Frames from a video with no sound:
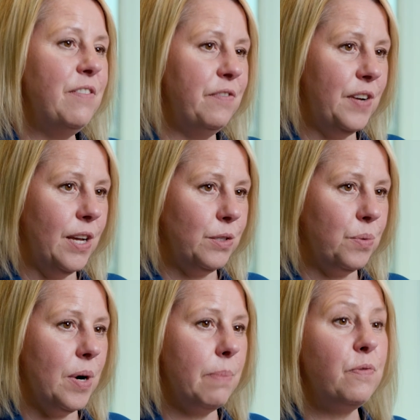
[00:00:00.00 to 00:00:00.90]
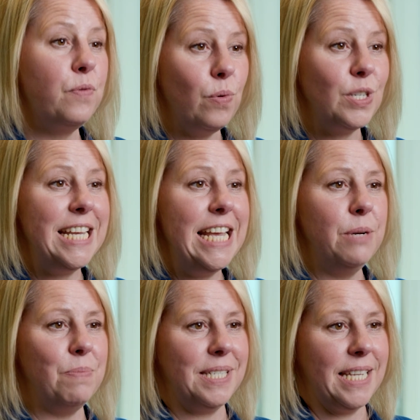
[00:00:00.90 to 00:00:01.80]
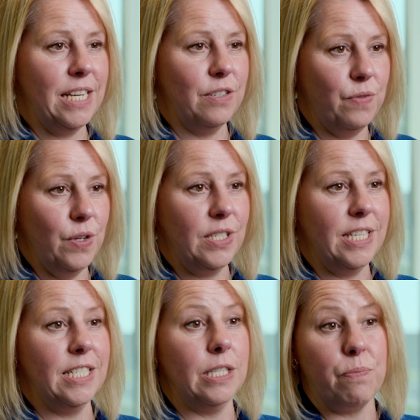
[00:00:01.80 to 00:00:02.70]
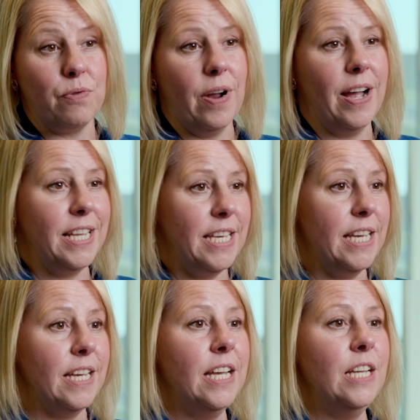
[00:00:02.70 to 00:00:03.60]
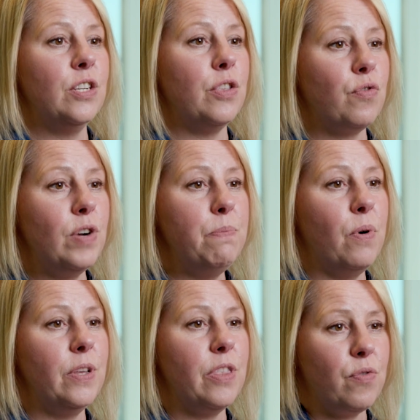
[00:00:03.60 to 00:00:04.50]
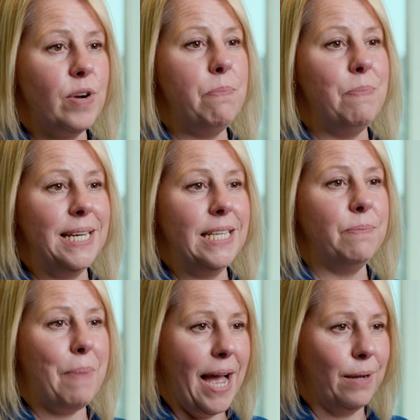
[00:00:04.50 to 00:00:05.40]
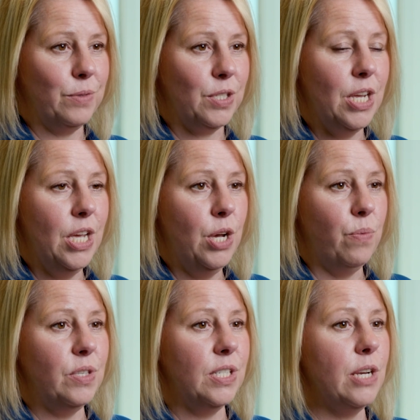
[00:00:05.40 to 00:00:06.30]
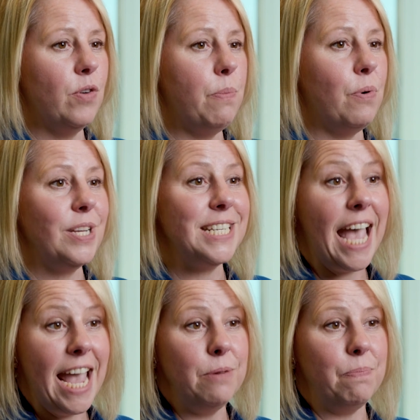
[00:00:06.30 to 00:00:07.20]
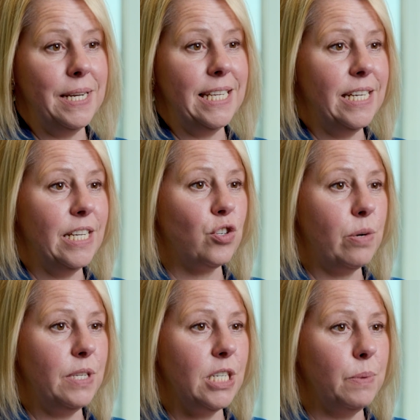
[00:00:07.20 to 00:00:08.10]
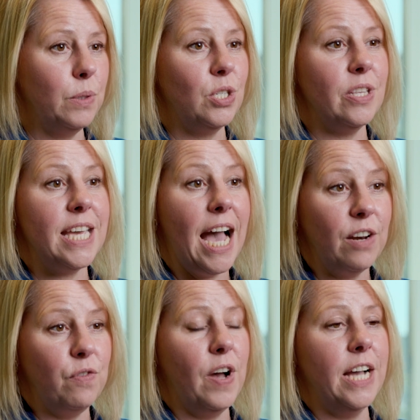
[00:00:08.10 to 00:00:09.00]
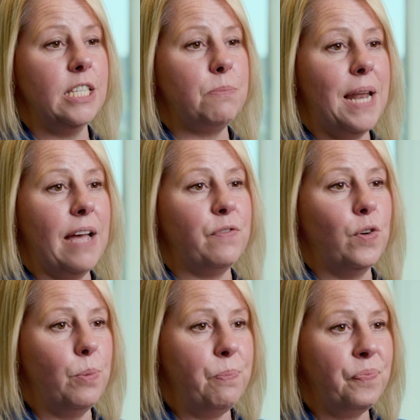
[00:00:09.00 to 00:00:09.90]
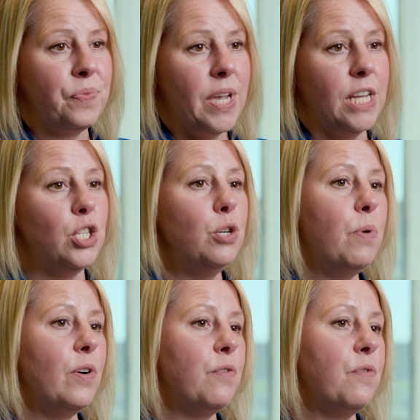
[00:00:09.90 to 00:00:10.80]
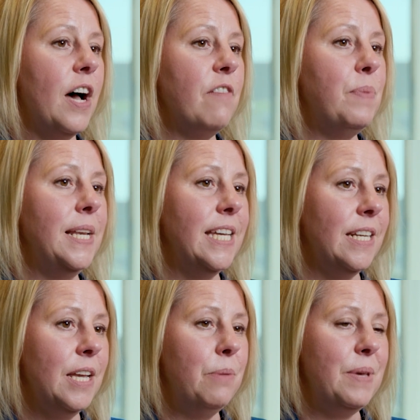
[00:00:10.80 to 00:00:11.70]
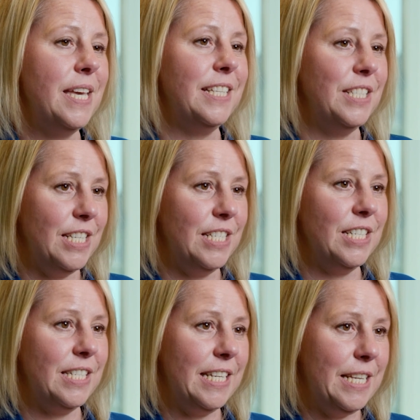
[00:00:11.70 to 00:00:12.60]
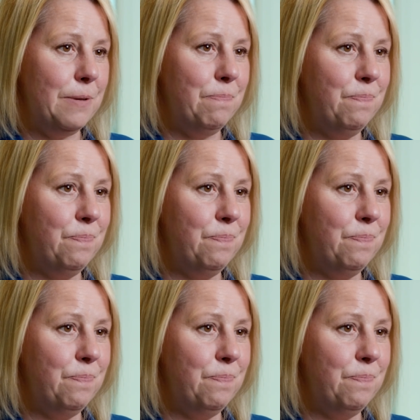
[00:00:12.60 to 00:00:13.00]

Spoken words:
inflows were up 14% versus the prior year to £3.3 billion, with £0.8 billion attributable to the advised platform and £2.5 billion being D2C.